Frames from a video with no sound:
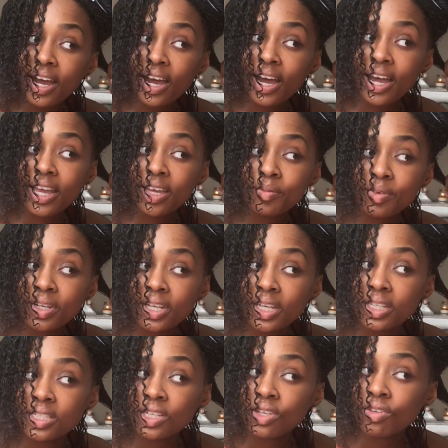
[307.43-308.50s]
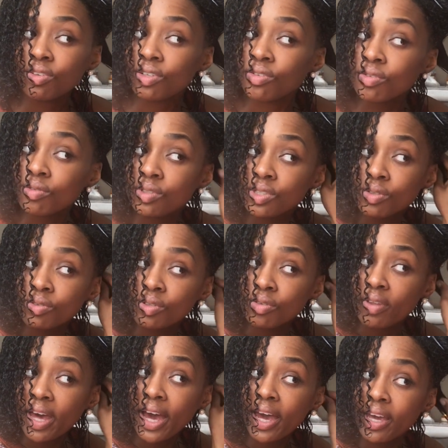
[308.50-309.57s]
I am going to continue to do
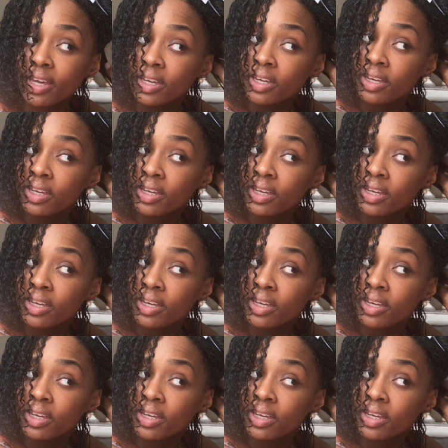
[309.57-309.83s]
that